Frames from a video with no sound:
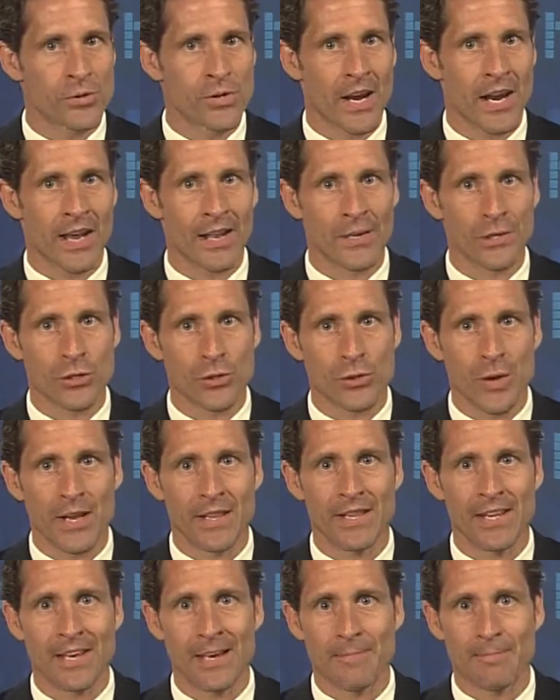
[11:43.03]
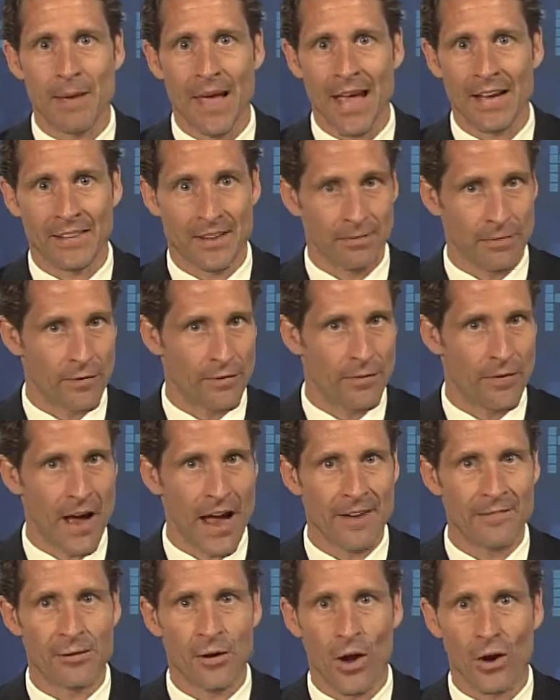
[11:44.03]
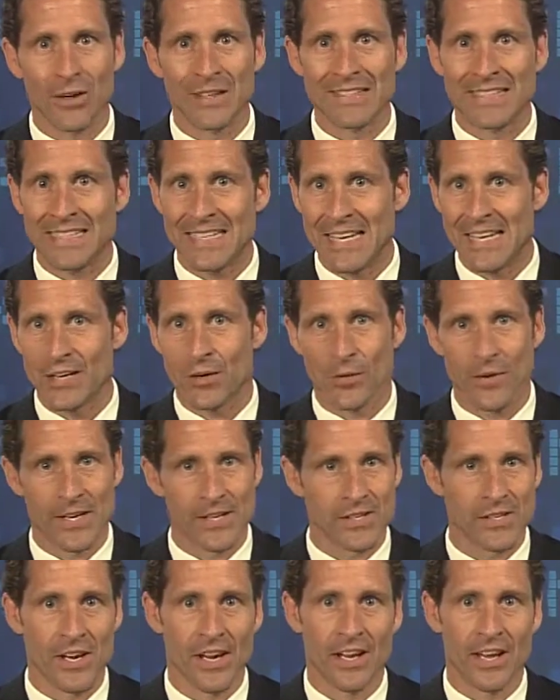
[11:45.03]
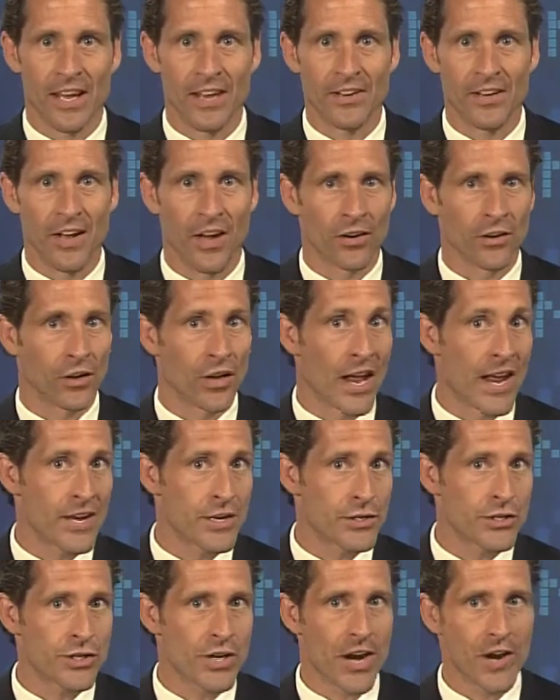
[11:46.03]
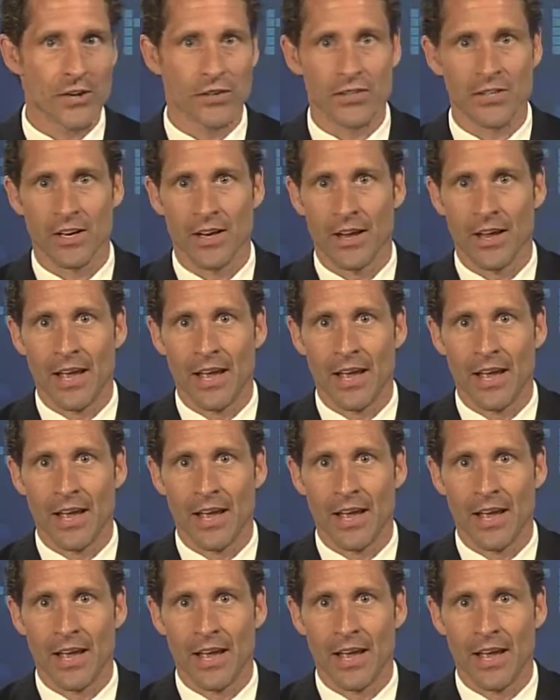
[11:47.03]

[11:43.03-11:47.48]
to illustrate the impact of a $5 decrease in the underlying shares.